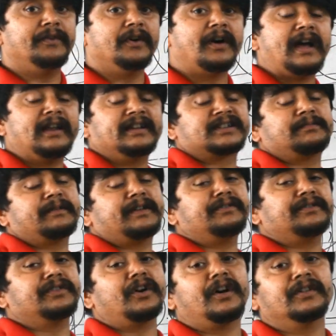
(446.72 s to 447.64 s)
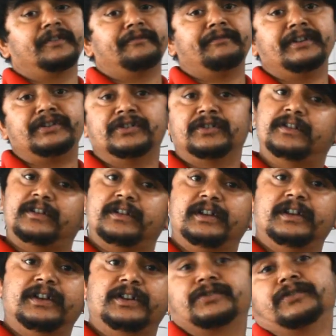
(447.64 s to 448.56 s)
of the I'll explain you in the other video.
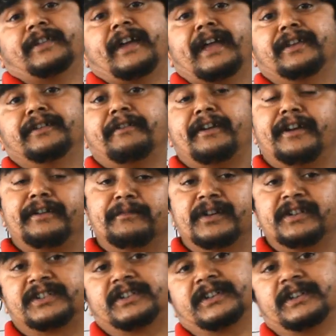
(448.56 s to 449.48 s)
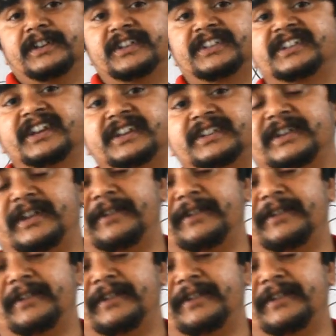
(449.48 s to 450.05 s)
So thank you very much. Stay